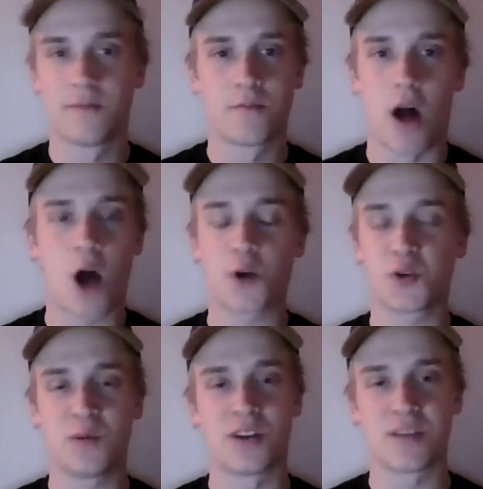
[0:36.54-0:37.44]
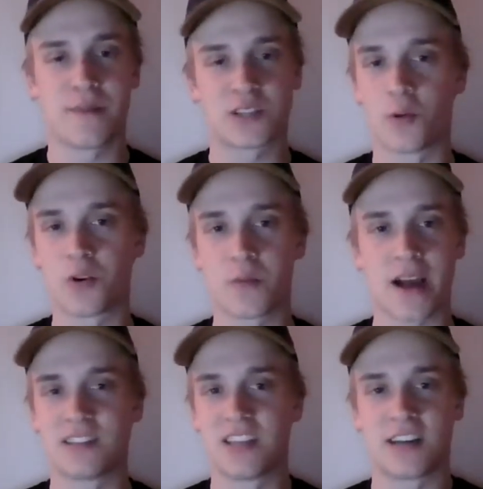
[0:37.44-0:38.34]
arguably one of the best
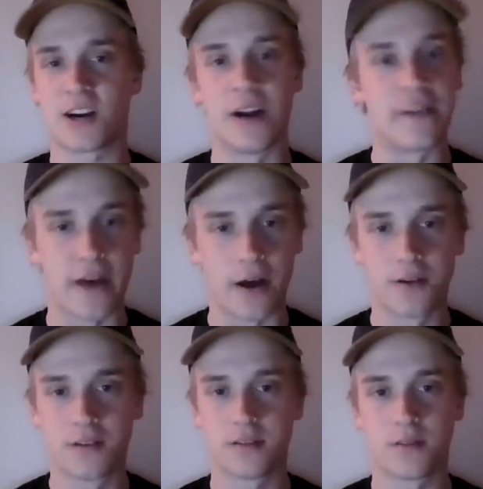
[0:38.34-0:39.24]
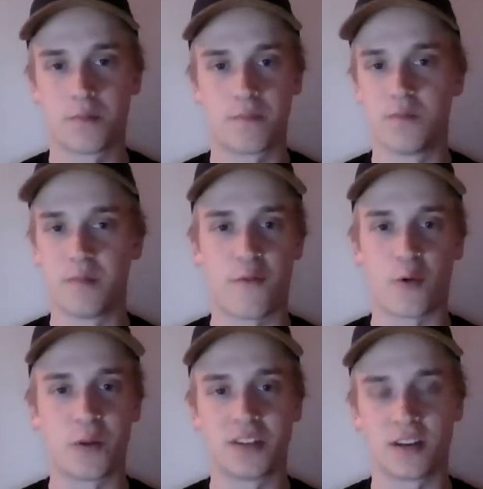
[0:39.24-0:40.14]
cornerbacks in the entire NFL before
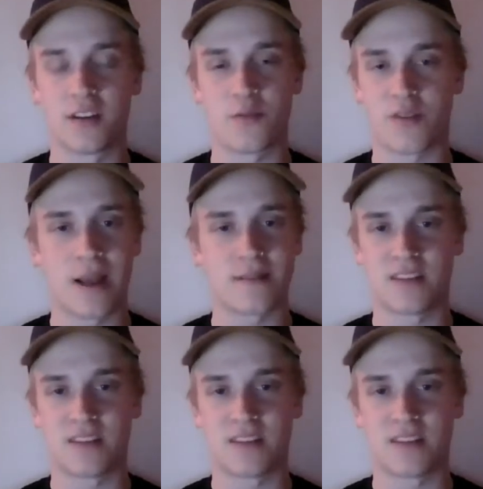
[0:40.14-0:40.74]
he went to the Rams.